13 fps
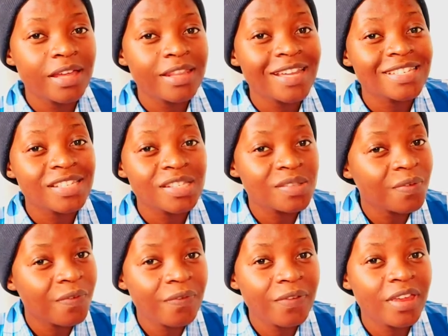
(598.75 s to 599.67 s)
That is
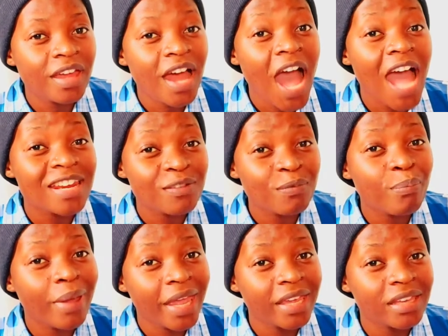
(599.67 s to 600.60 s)
fear and
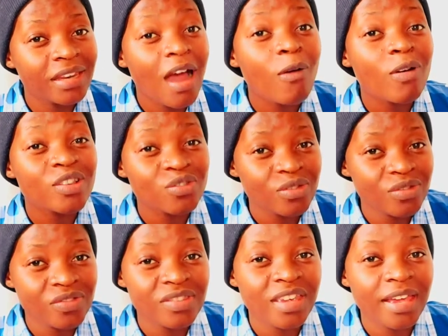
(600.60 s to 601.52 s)
pain. I was so
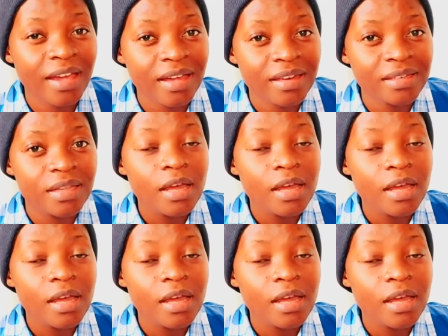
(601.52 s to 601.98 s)
scared.